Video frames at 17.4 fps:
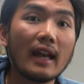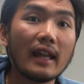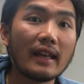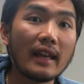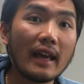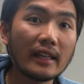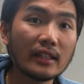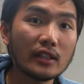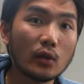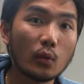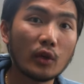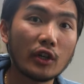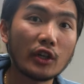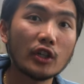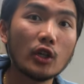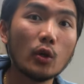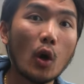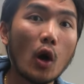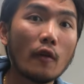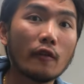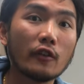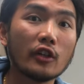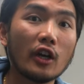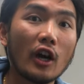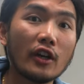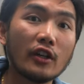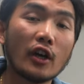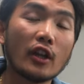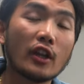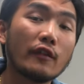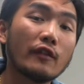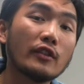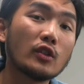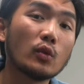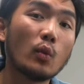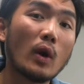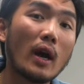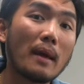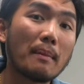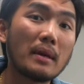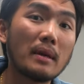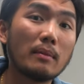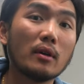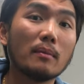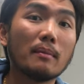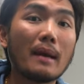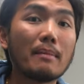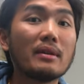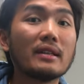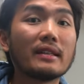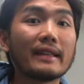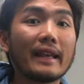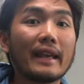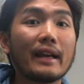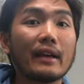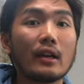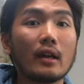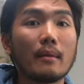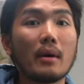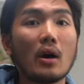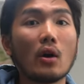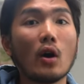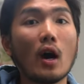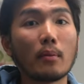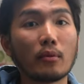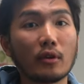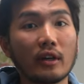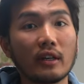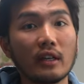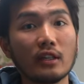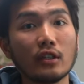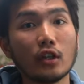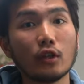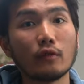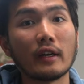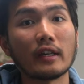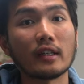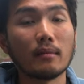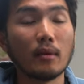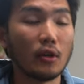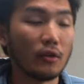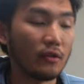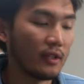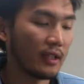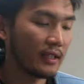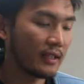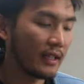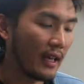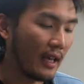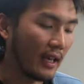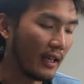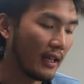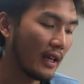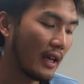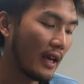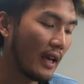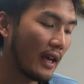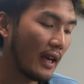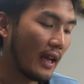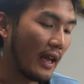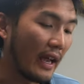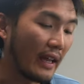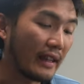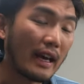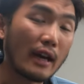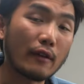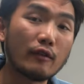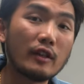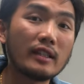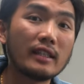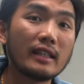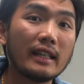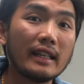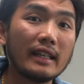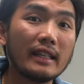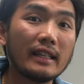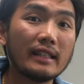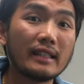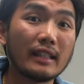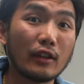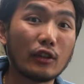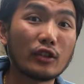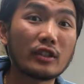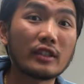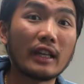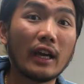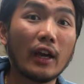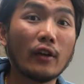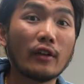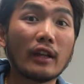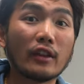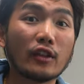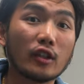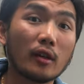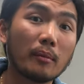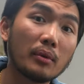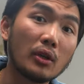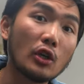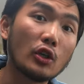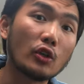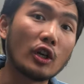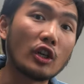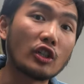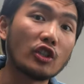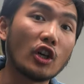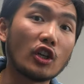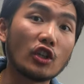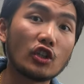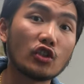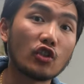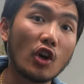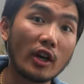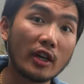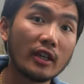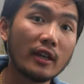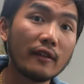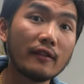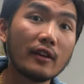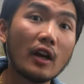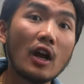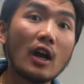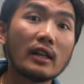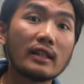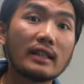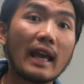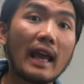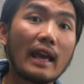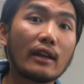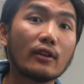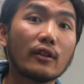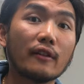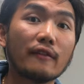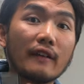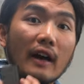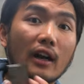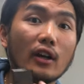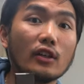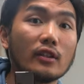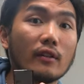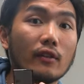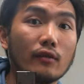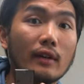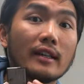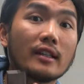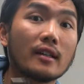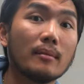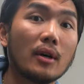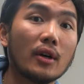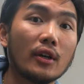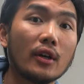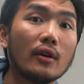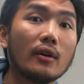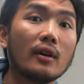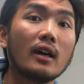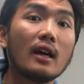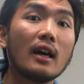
Next, we're gonna go over another reason why people might be scared about upgrading to the Red Komodo 6K. And that reason is they're scared that their computer is not strong enough to handle the files of the Red Komodo.